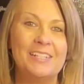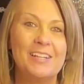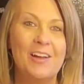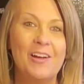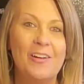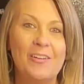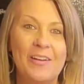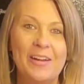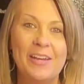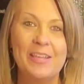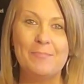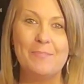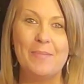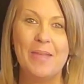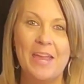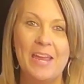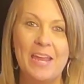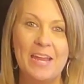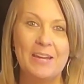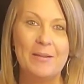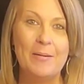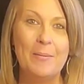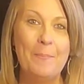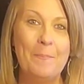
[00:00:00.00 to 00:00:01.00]
already
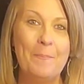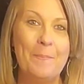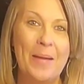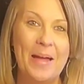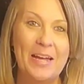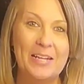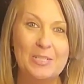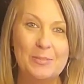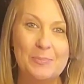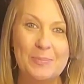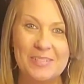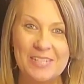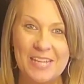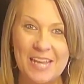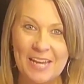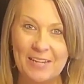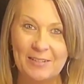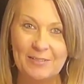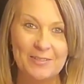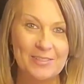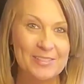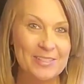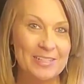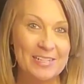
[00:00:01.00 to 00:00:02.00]
made mashed
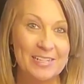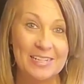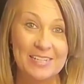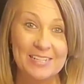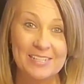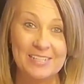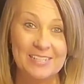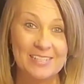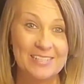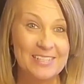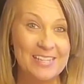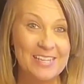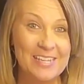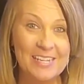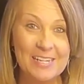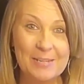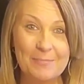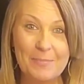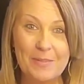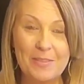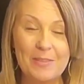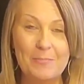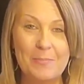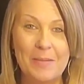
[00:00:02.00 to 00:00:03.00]
potatoes that I can just heat
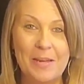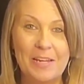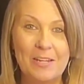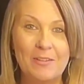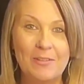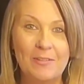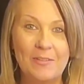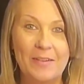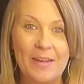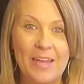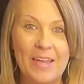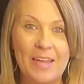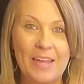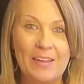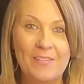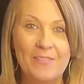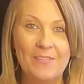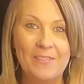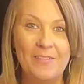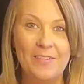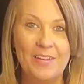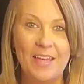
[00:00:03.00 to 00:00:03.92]
up in the microwave.